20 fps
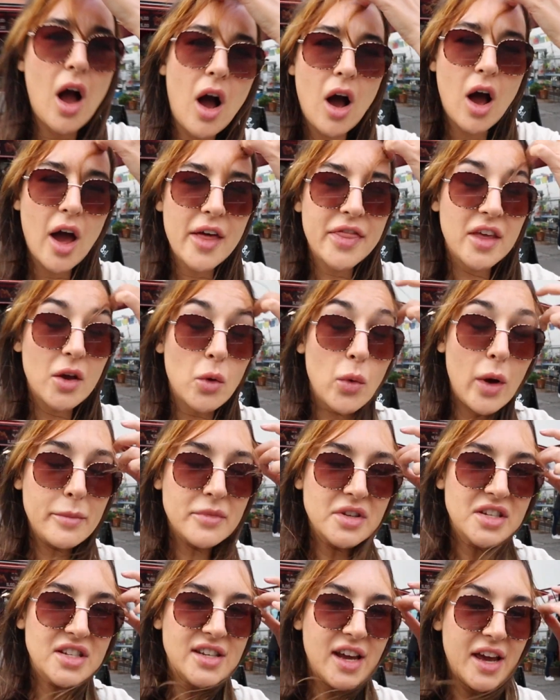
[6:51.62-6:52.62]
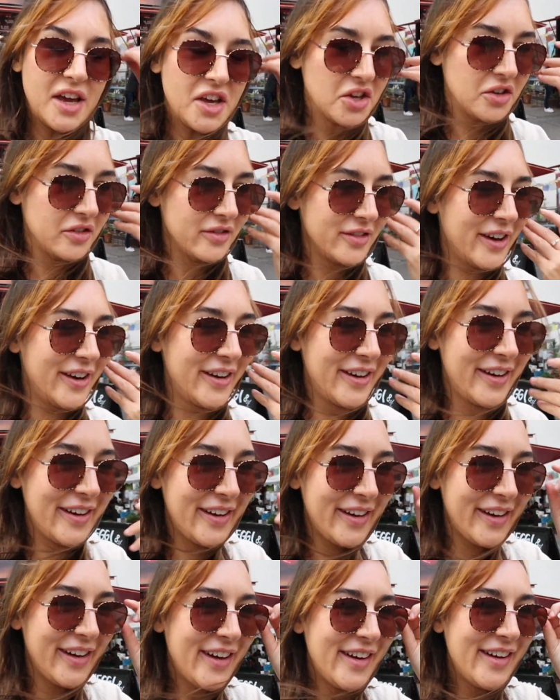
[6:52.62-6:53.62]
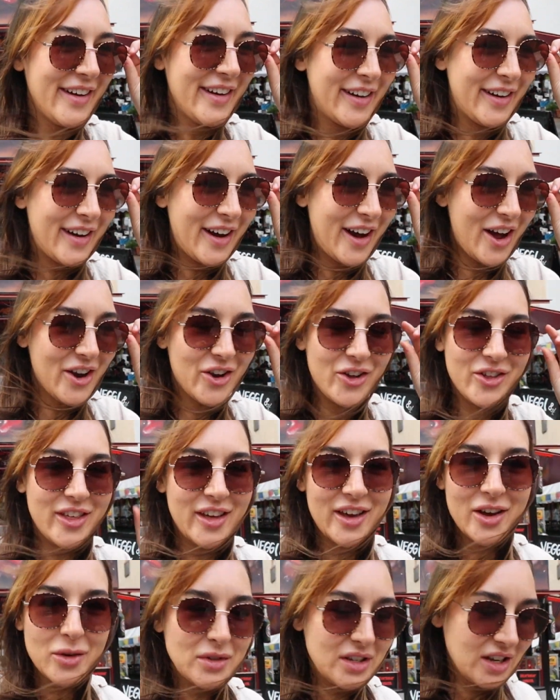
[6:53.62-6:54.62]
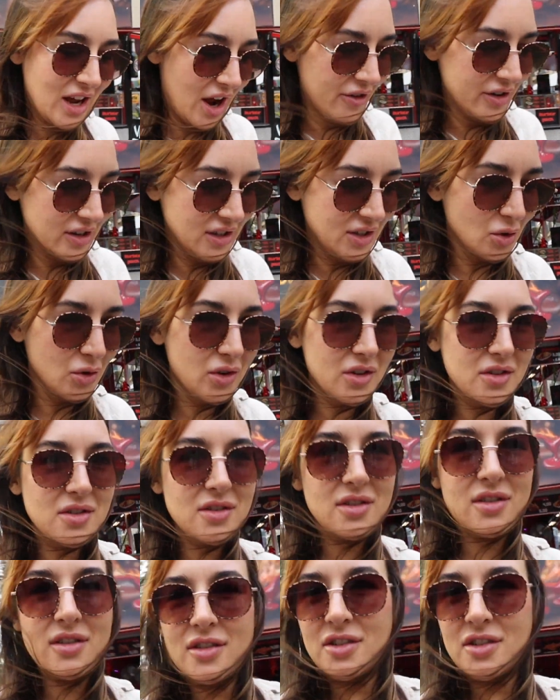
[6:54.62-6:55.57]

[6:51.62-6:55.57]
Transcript: I think we're mistaken. I don't think it was curry sauce.